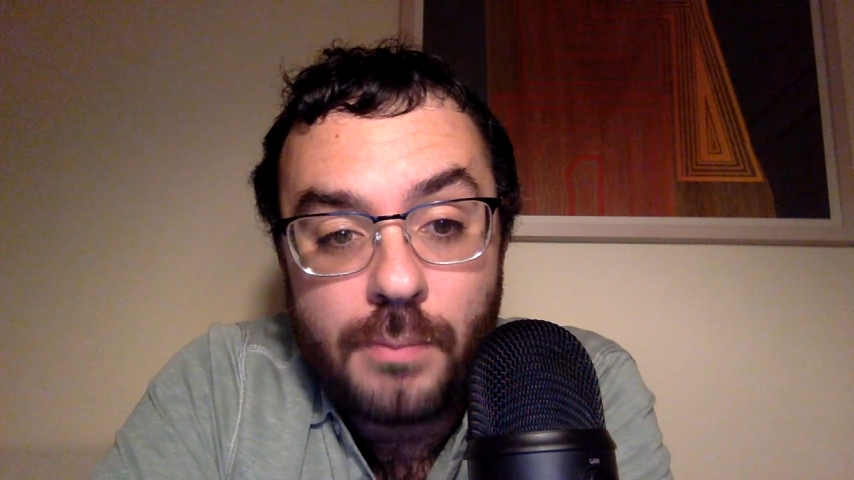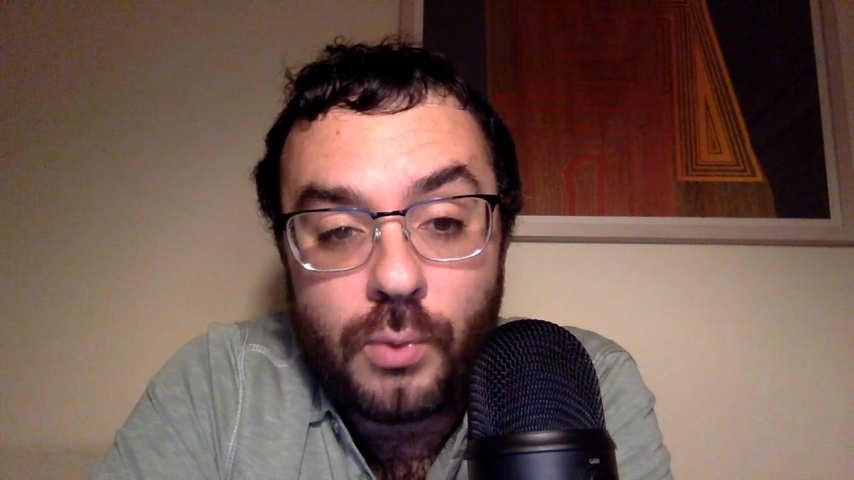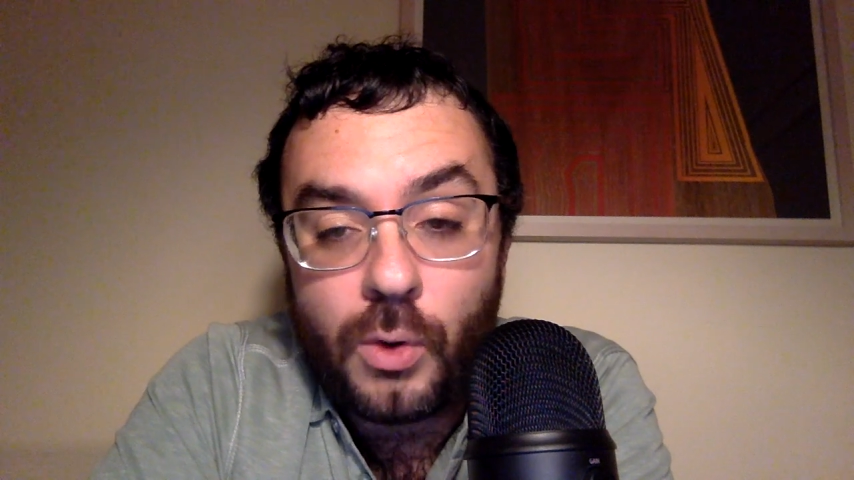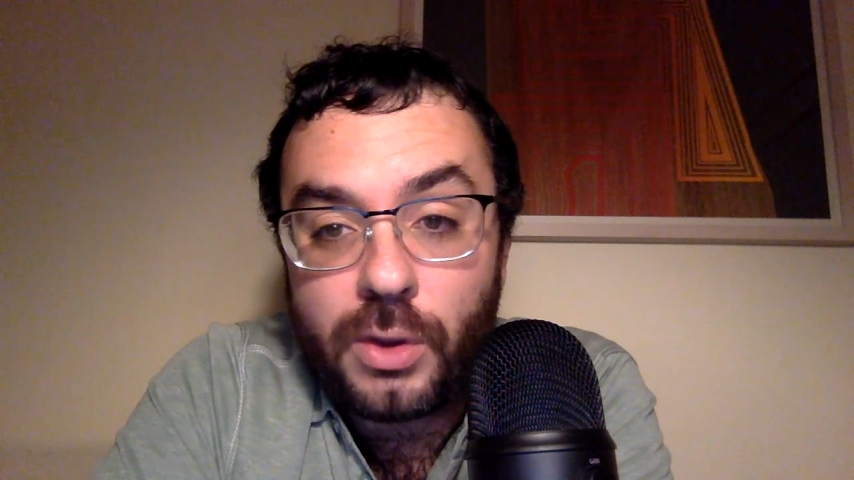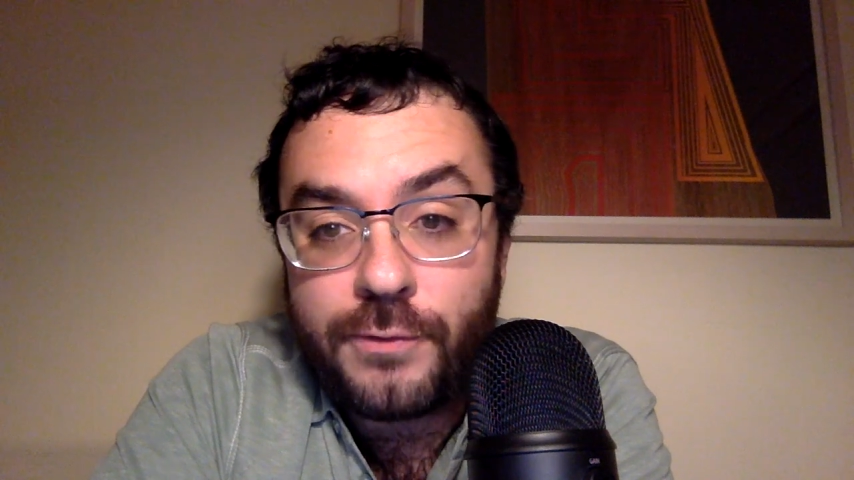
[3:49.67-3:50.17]

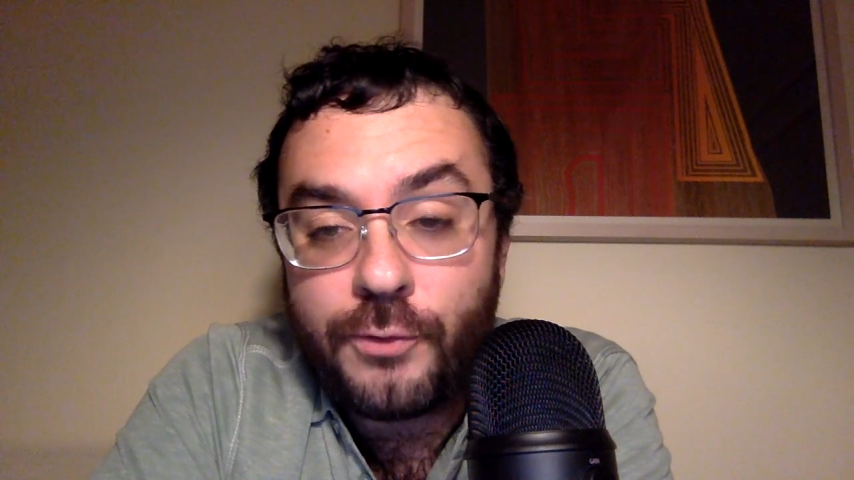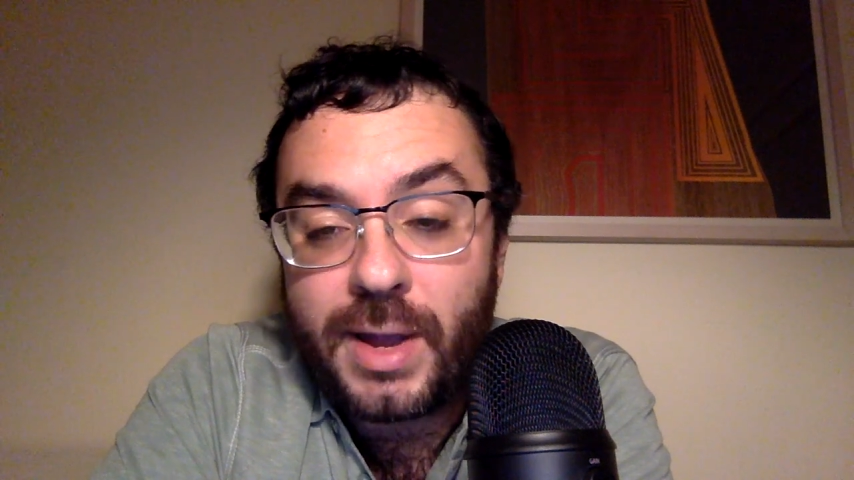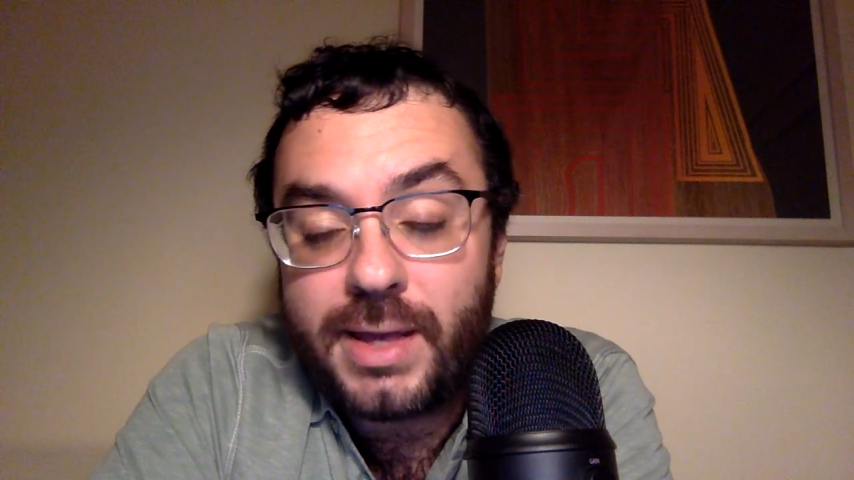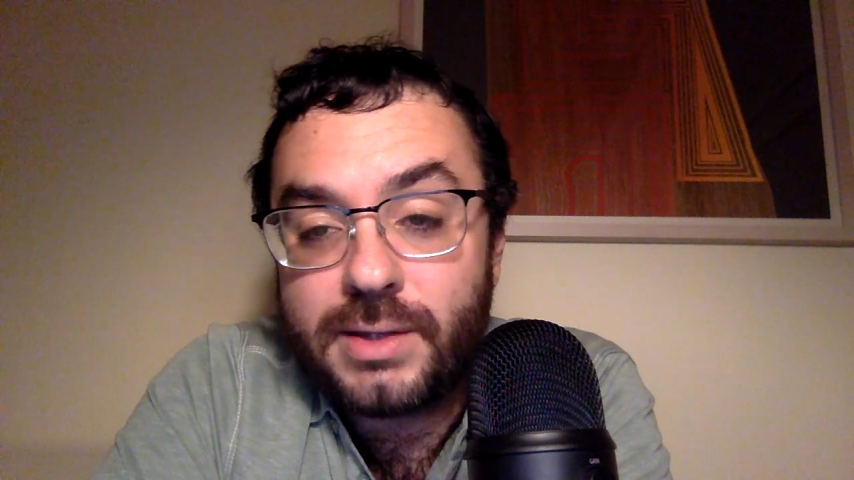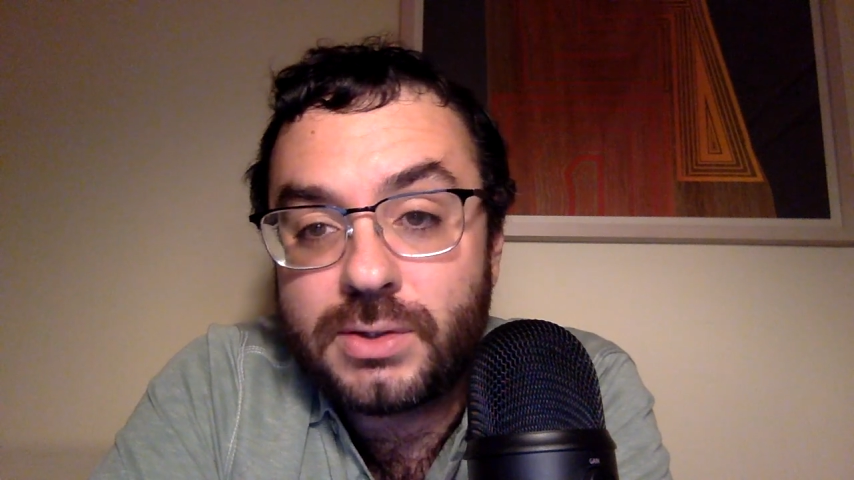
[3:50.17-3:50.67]
poorly
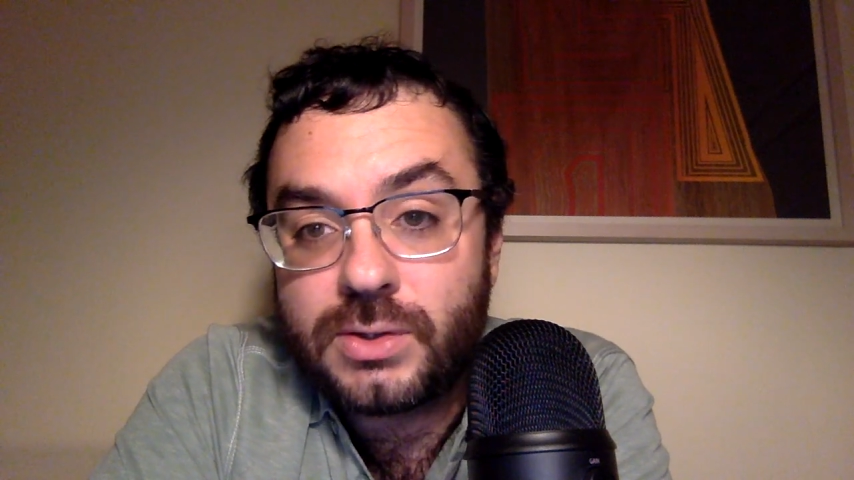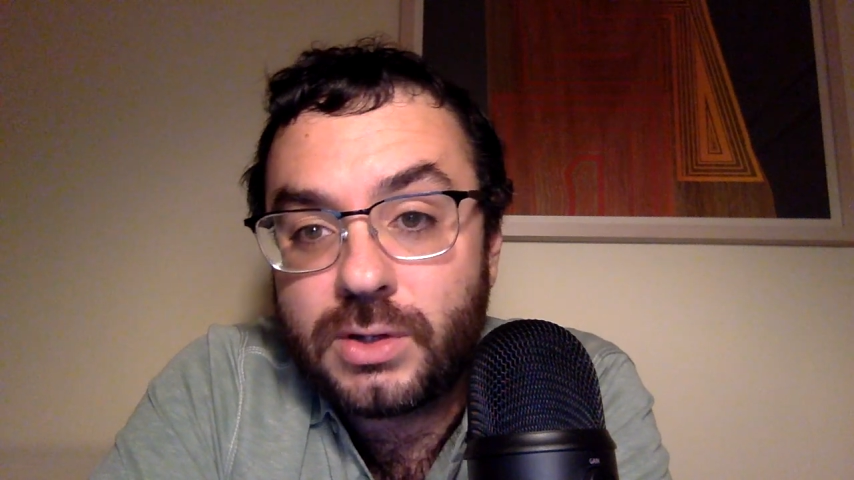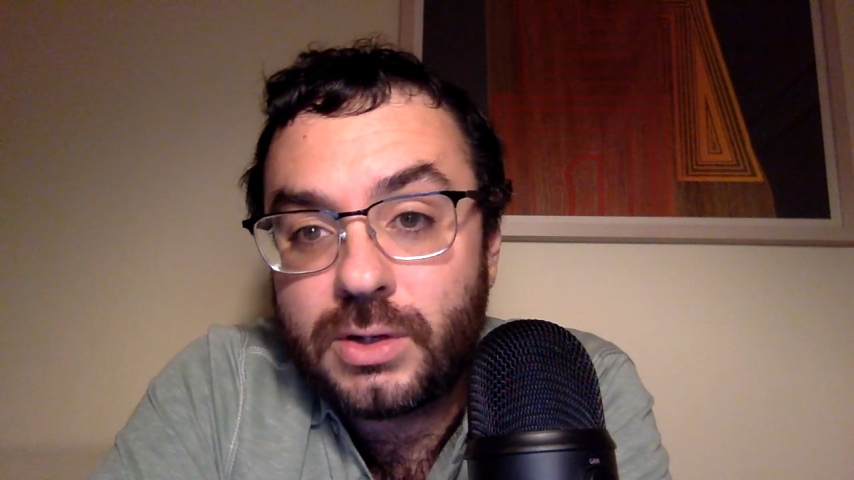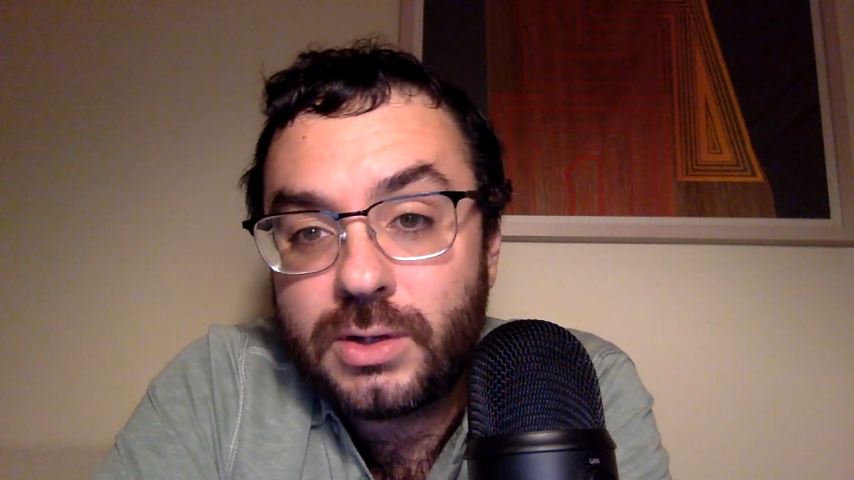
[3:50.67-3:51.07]
phrased